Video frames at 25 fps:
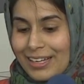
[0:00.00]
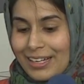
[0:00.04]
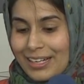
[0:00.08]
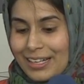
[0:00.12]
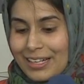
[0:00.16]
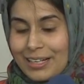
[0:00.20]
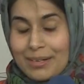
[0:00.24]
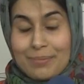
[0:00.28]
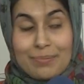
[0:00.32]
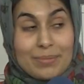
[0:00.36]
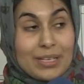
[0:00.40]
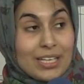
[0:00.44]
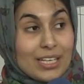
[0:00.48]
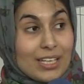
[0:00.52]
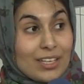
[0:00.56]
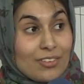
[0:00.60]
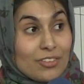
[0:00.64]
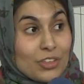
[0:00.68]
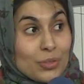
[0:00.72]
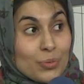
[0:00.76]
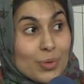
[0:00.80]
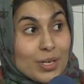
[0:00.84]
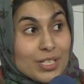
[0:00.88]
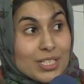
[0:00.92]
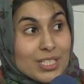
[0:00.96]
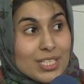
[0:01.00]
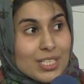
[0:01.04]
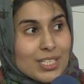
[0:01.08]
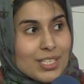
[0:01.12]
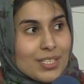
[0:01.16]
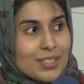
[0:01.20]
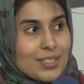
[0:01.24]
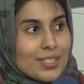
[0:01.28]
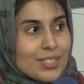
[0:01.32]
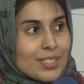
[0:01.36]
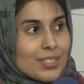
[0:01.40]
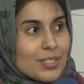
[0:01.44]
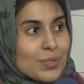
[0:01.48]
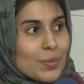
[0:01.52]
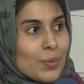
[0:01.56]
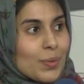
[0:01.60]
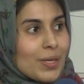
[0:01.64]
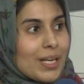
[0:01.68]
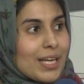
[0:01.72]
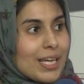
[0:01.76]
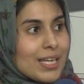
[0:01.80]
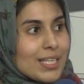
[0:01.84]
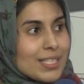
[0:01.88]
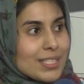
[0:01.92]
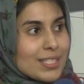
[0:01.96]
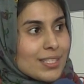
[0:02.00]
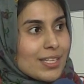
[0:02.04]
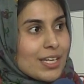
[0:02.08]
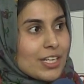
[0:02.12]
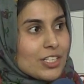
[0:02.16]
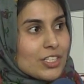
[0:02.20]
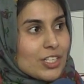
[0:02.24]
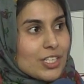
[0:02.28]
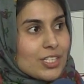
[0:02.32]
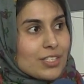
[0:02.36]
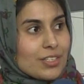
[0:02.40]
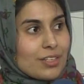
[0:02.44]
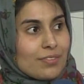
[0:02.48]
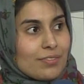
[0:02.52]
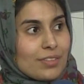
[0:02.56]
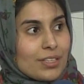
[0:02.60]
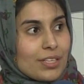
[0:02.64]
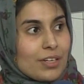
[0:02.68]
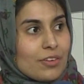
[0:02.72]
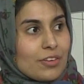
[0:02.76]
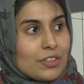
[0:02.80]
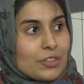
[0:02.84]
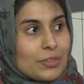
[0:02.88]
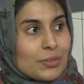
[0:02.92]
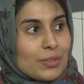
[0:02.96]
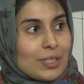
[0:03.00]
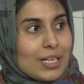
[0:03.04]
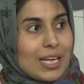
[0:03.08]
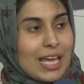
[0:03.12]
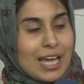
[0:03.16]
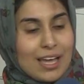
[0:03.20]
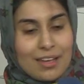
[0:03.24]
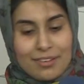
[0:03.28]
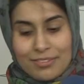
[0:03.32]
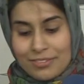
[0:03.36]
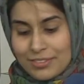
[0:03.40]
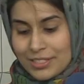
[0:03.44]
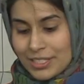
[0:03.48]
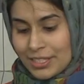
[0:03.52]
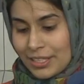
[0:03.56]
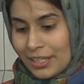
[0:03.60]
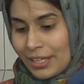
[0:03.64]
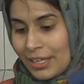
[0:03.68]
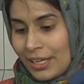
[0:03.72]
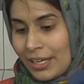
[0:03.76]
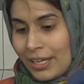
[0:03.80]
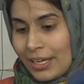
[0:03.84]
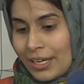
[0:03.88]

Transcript: If you want to use the toilets, they're just over there on your left.